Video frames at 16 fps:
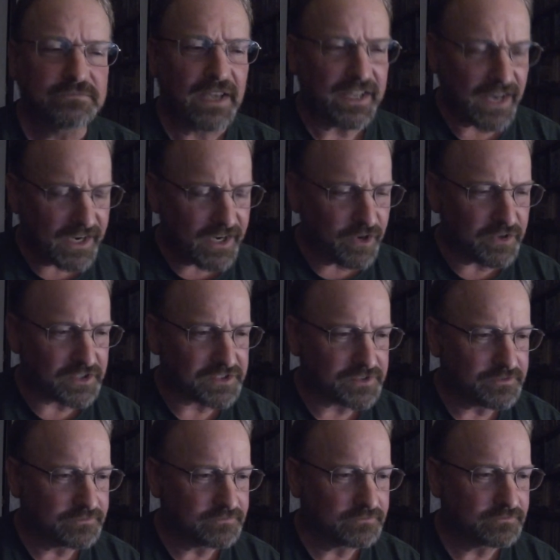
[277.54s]
And I
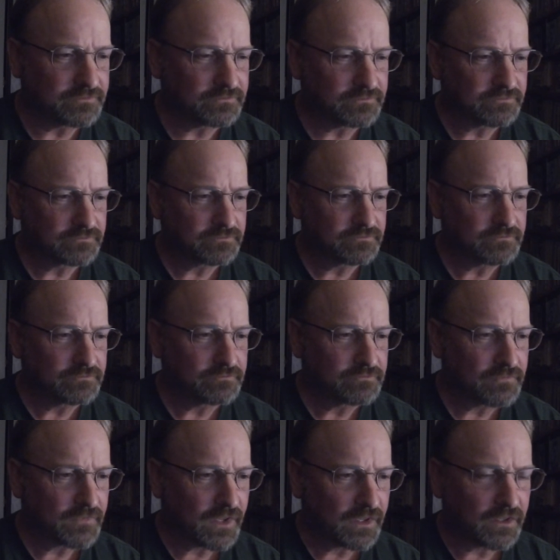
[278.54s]
noticed
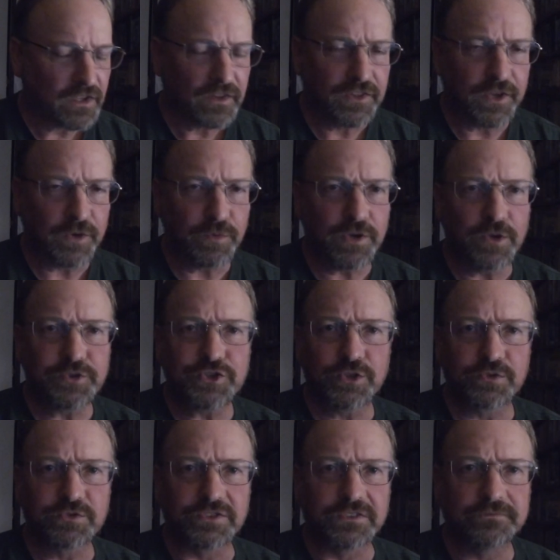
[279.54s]
there were no
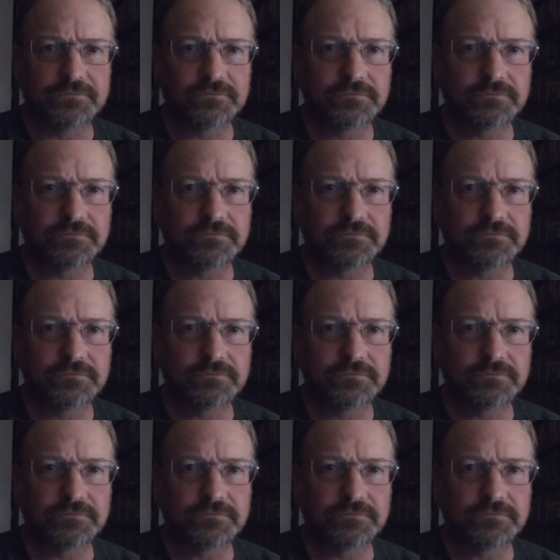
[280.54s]
children.